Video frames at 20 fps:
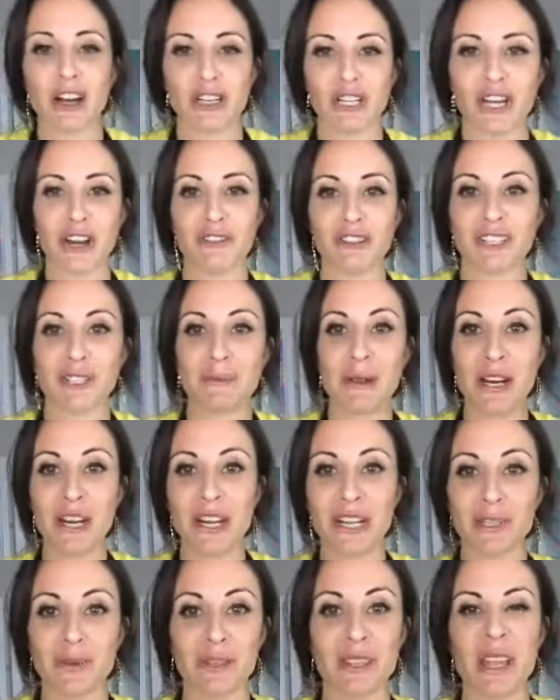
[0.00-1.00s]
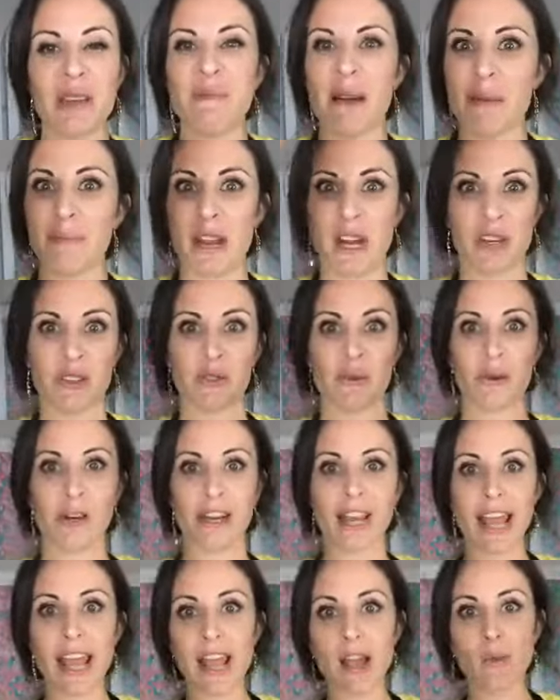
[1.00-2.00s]
share of experience with them. My parents were in
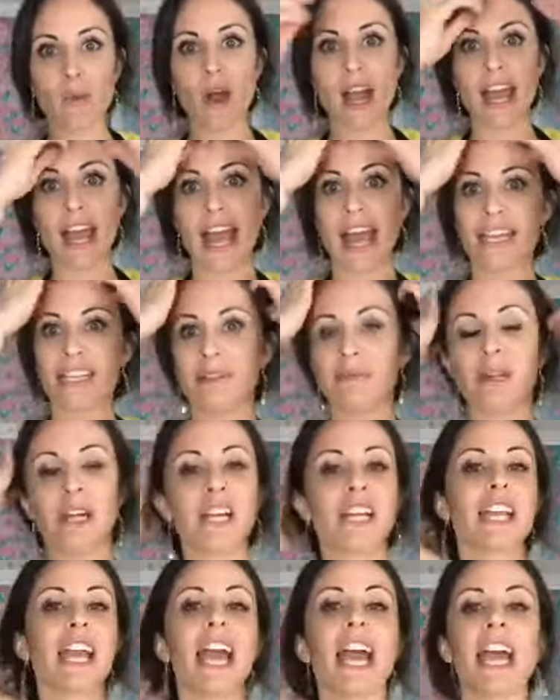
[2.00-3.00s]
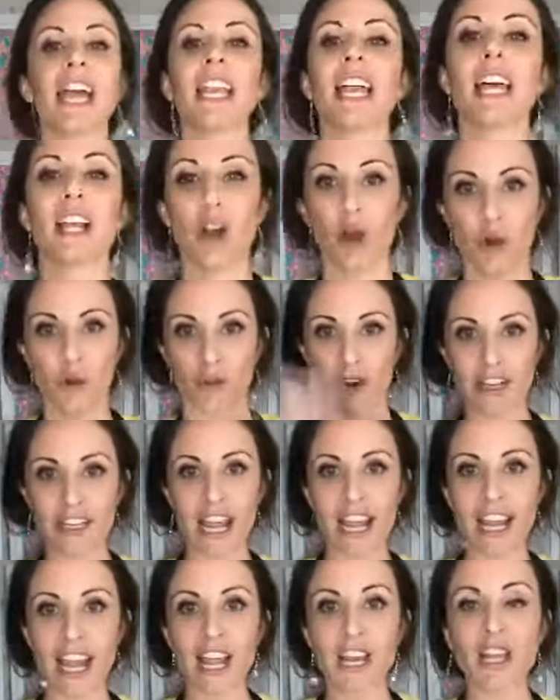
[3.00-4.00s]
Amway. I did Mary Kay like over a
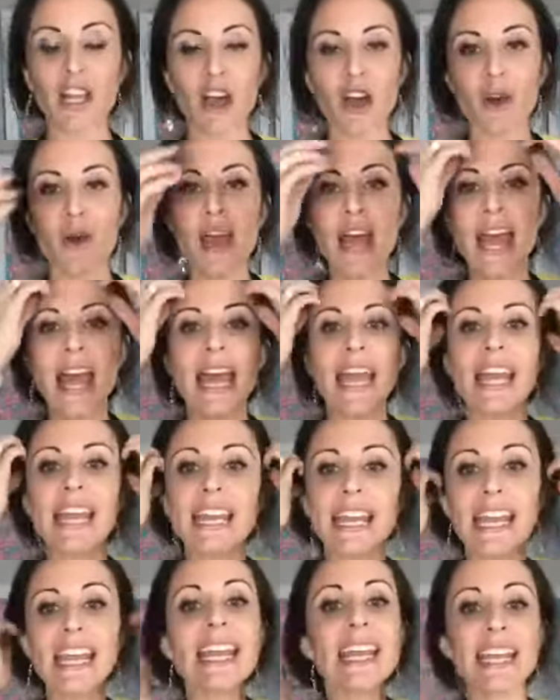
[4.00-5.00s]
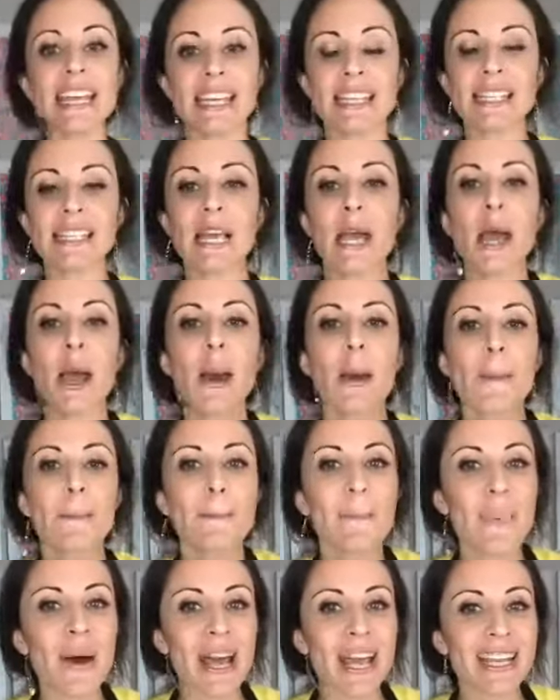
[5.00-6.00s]
decade ago. It is,
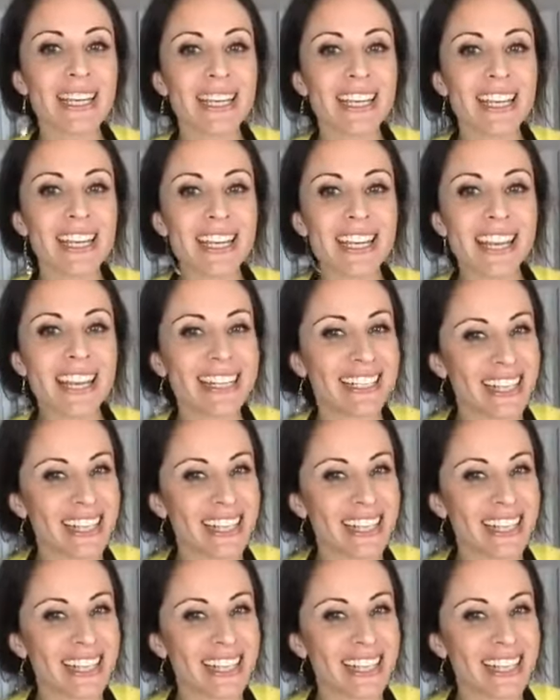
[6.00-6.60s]
but it